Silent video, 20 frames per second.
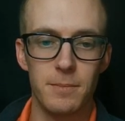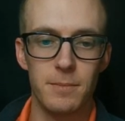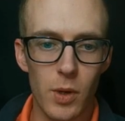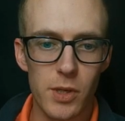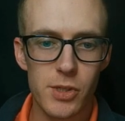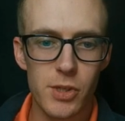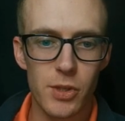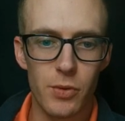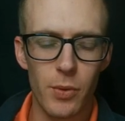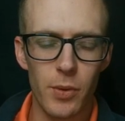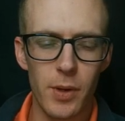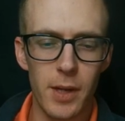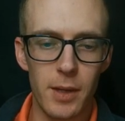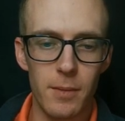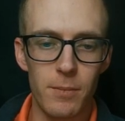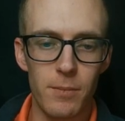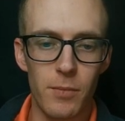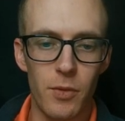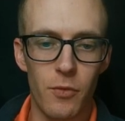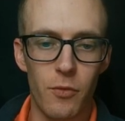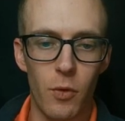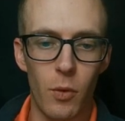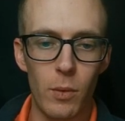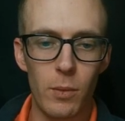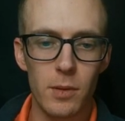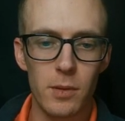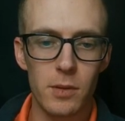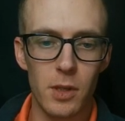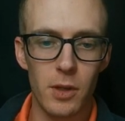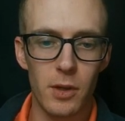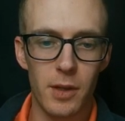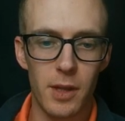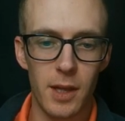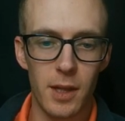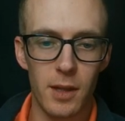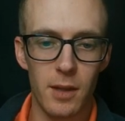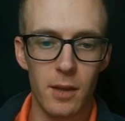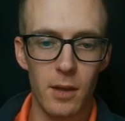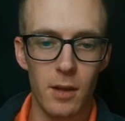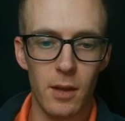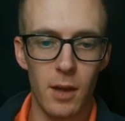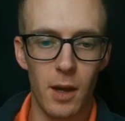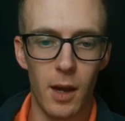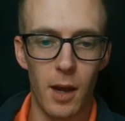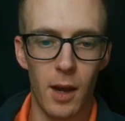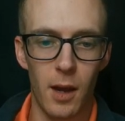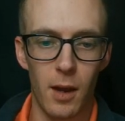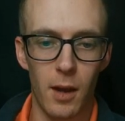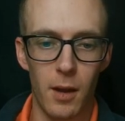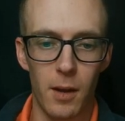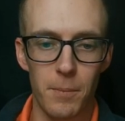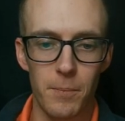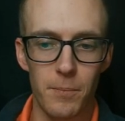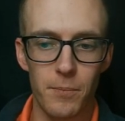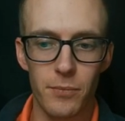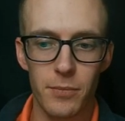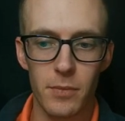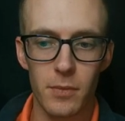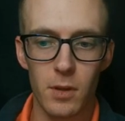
Question three, the forward-looking um,